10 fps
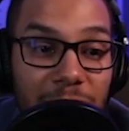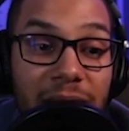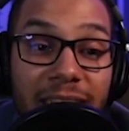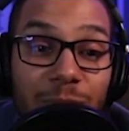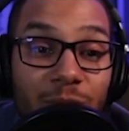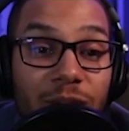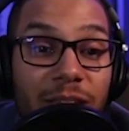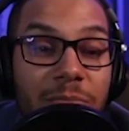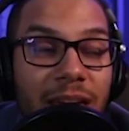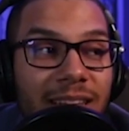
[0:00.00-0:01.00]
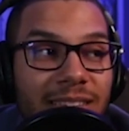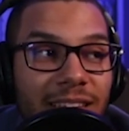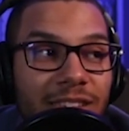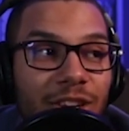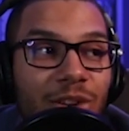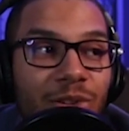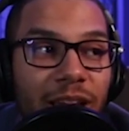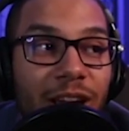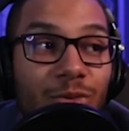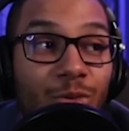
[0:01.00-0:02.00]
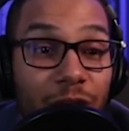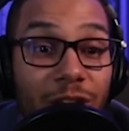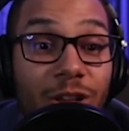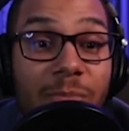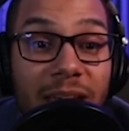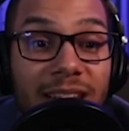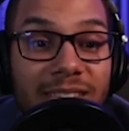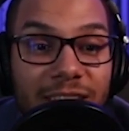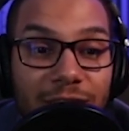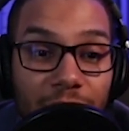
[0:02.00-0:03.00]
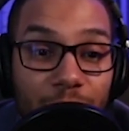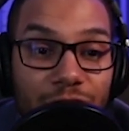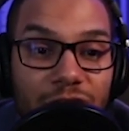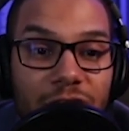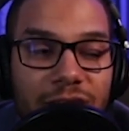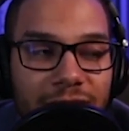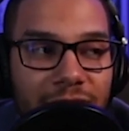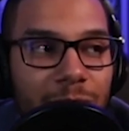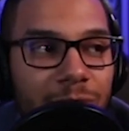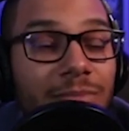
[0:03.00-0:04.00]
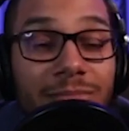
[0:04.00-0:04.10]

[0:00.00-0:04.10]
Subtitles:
Make him really menacing, too, like a real menacing loan shark type.